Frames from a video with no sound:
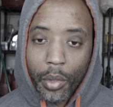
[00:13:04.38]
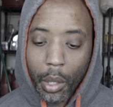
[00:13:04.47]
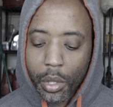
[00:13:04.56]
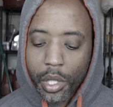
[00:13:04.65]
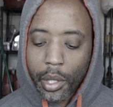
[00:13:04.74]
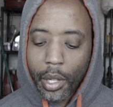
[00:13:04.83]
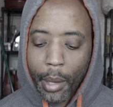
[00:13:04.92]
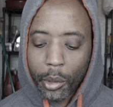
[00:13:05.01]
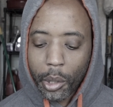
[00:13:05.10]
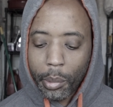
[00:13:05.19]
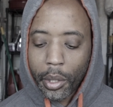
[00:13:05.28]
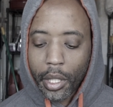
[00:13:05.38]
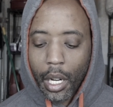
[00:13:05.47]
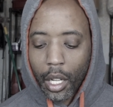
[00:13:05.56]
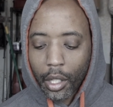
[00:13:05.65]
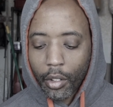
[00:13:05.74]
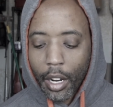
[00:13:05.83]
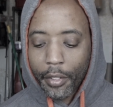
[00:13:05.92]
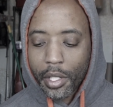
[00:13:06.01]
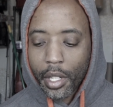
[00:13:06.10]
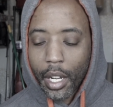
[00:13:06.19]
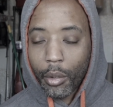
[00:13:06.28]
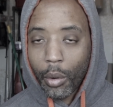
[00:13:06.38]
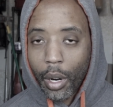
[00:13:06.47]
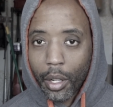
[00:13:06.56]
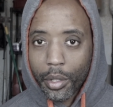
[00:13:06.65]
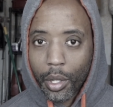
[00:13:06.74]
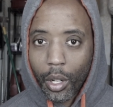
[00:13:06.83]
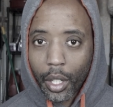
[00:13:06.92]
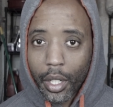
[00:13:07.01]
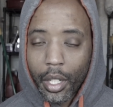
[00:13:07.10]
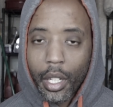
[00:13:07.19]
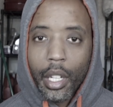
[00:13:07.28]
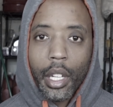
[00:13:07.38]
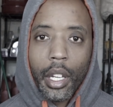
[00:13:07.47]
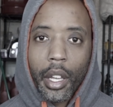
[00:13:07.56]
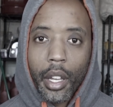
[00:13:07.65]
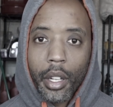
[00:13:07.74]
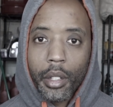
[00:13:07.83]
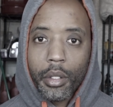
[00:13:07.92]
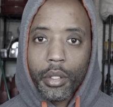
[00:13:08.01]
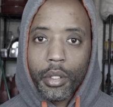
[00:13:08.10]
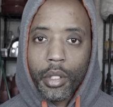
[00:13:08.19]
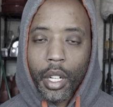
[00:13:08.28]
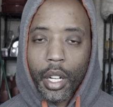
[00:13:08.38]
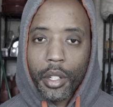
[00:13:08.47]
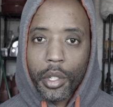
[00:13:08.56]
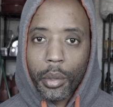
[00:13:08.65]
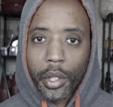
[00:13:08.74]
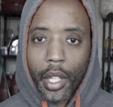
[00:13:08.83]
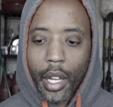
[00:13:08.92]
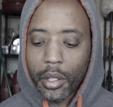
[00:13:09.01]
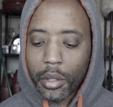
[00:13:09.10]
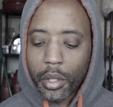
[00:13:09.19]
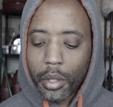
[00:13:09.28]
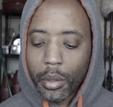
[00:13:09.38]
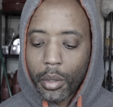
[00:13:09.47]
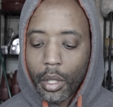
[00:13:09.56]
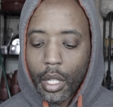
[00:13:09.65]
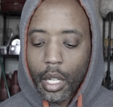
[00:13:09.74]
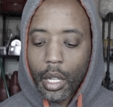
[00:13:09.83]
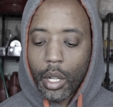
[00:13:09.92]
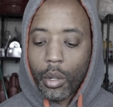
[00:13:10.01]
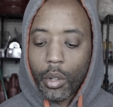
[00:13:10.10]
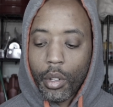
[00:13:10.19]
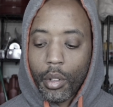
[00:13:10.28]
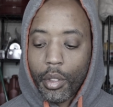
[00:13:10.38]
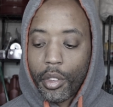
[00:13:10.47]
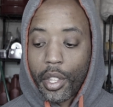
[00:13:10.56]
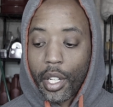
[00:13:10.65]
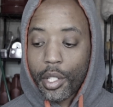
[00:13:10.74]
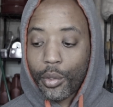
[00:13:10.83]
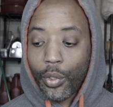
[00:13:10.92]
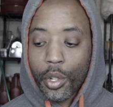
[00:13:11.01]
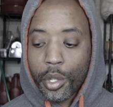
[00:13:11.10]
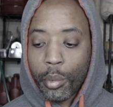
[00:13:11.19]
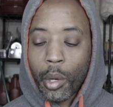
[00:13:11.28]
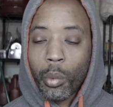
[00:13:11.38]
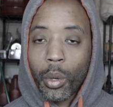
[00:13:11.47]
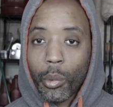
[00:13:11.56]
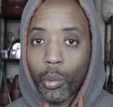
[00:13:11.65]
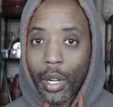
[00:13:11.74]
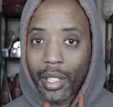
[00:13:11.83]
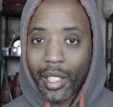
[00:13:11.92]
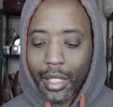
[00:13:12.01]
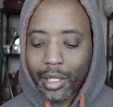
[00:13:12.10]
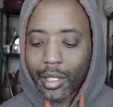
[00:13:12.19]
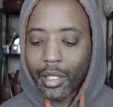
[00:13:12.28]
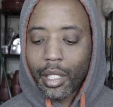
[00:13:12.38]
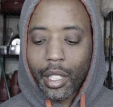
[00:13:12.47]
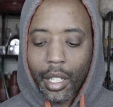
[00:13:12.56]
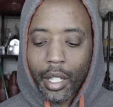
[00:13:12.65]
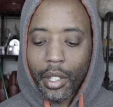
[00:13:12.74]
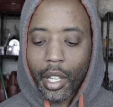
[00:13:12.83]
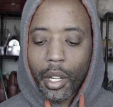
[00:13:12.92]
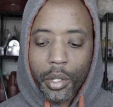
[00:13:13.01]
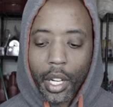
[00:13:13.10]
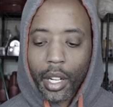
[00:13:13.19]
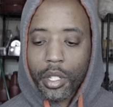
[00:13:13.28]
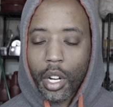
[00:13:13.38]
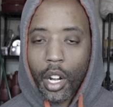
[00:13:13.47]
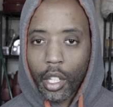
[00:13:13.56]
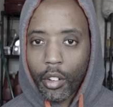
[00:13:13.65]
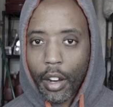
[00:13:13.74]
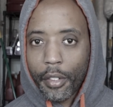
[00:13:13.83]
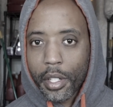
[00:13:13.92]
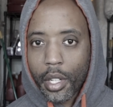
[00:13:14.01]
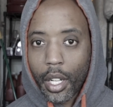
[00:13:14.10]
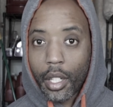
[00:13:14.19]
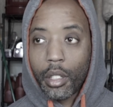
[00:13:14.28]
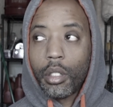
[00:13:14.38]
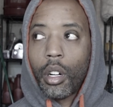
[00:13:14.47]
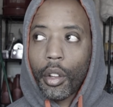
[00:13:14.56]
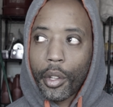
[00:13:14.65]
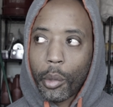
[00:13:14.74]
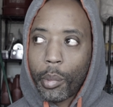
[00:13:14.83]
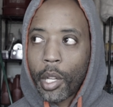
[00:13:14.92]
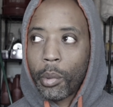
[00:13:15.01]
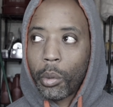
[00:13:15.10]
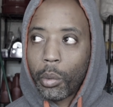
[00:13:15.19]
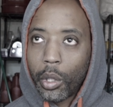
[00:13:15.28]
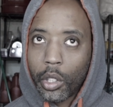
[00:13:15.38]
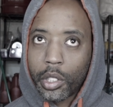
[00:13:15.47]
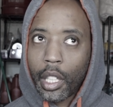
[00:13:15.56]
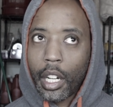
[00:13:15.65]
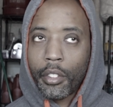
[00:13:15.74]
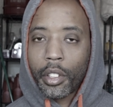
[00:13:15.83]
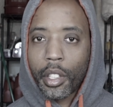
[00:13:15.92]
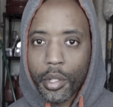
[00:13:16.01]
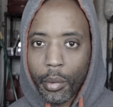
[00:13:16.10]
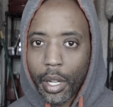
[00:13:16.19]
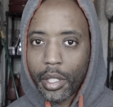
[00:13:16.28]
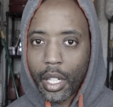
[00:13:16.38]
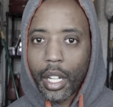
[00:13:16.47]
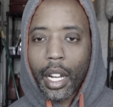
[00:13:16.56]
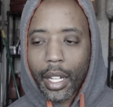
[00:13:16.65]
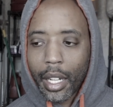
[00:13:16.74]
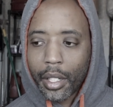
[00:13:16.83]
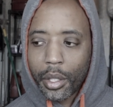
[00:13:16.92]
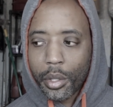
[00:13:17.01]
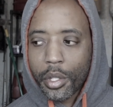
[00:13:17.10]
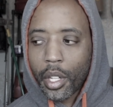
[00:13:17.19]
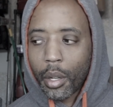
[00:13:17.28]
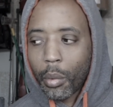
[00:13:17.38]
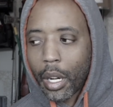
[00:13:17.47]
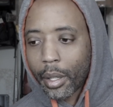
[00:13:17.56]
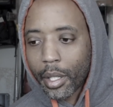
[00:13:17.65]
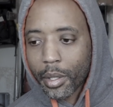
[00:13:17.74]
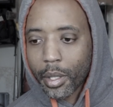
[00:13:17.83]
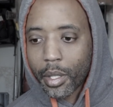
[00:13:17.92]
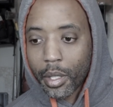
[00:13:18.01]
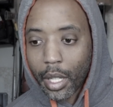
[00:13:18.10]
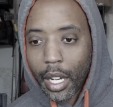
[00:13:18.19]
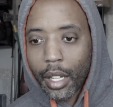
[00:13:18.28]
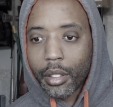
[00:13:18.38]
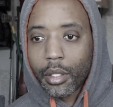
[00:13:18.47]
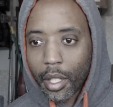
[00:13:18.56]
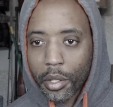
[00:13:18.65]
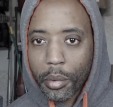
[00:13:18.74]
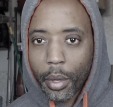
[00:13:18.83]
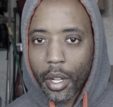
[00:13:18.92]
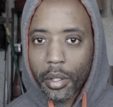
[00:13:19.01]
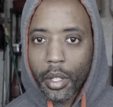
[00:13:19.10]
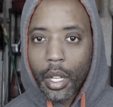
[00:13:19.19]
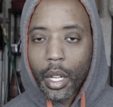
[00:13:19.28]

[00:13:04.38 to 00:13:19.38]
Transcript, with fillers: They were still able to put that holographic sight right on target and do what they had to do. These first three were red dots, and the EOTech is a holographic sight. Although people will say everything's a red dot, I kind of understand why, because it's a dot and it's red.